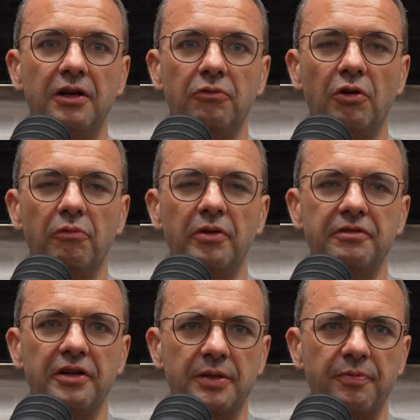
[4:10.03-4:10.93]
what we're
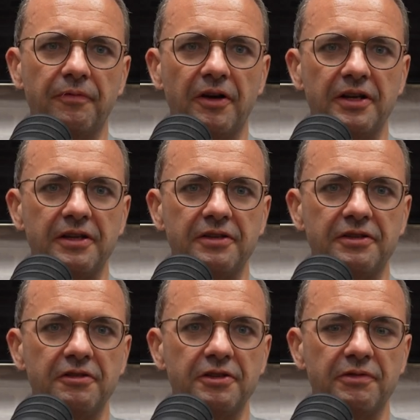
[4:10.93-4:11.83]
doing is providing
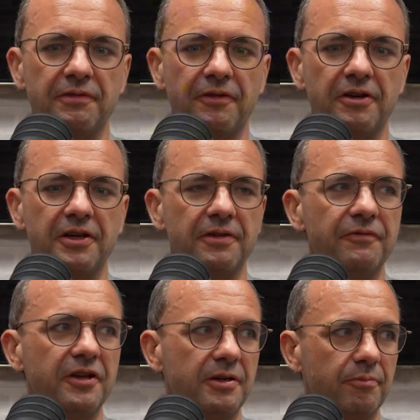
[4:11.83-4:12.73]
students with a very
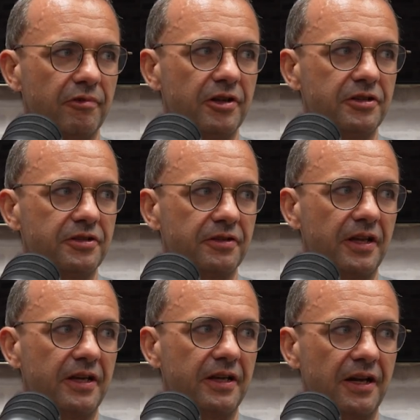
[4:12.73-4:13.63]
convenient bridge, so
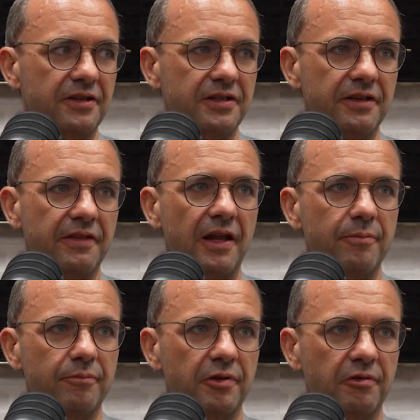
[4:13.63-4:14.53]
they can actually
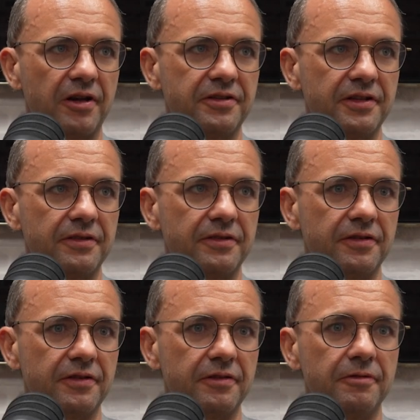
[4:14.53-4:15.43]
then progress
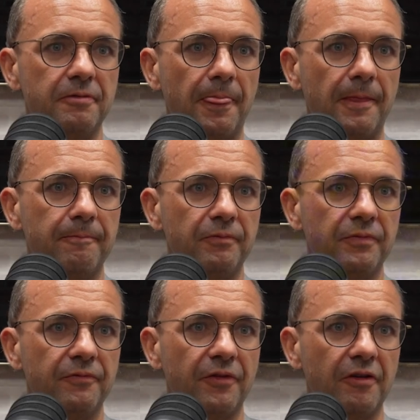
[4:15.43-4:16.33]
into
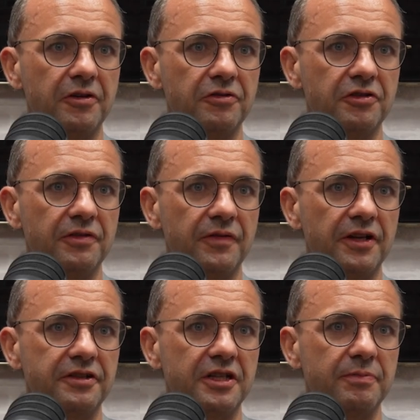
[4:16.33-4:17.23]
very good
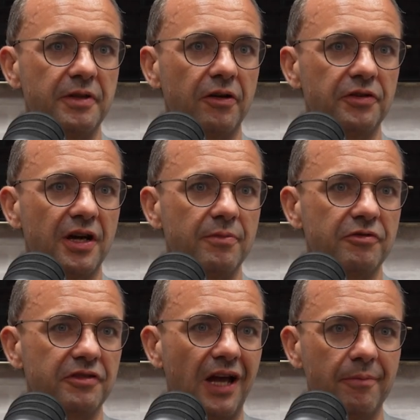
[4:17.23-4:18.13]
universities, but they've got time
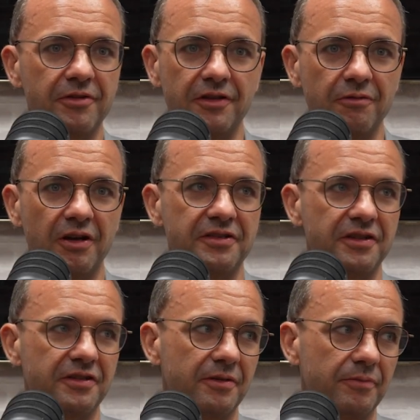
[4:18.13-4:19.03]
to adapt to the US
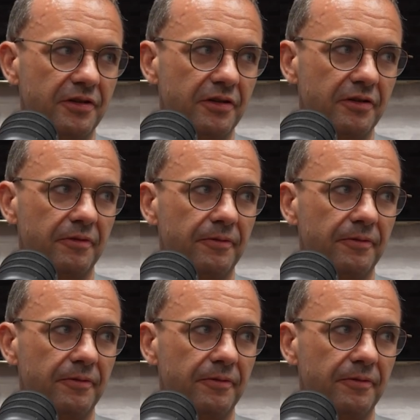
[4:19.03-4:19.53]
system too.